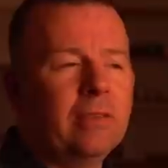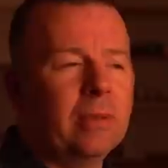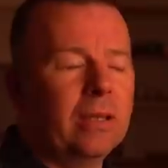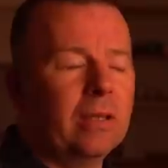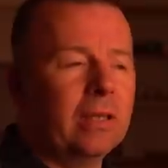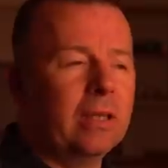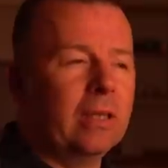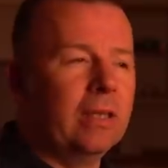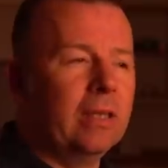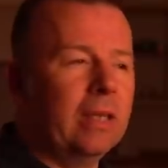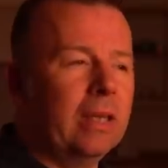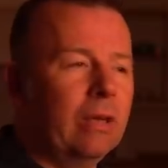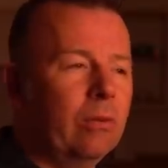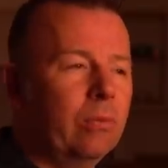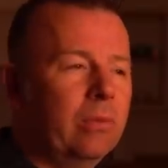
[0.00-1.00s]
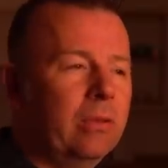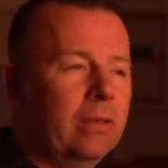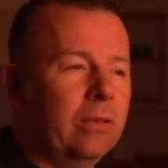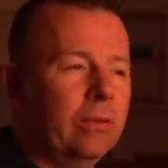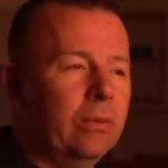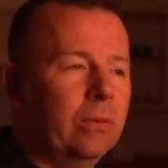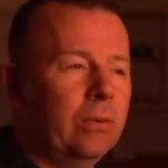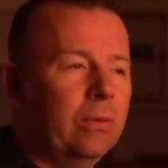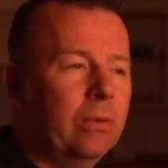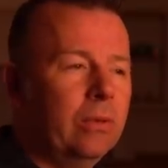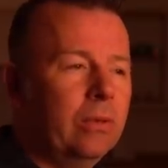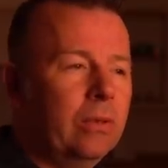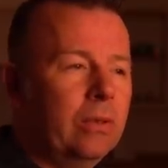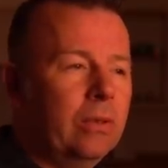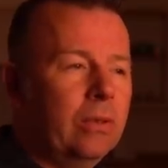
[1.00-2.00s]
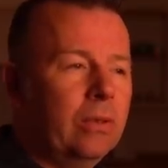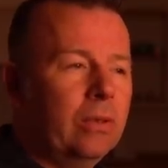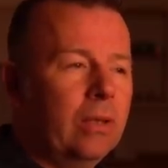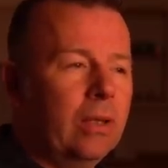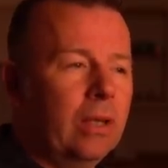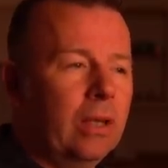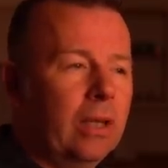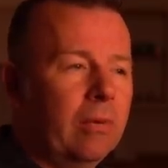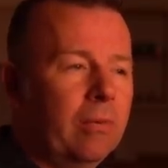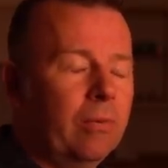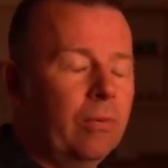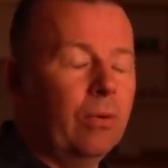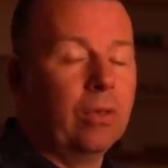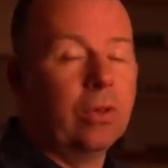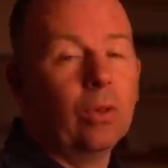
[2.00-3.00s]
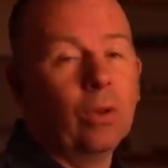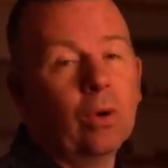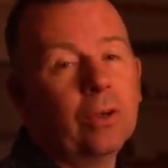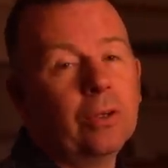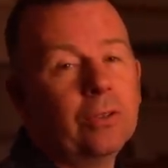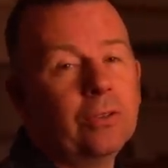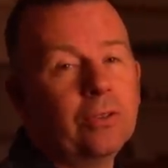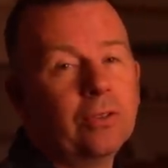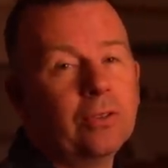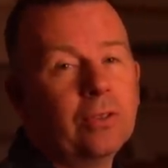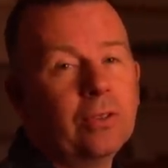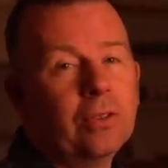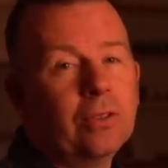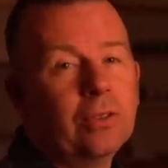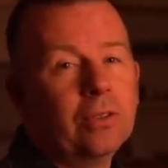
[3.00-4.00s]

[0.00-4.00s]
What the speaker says: well it can help deal with loss.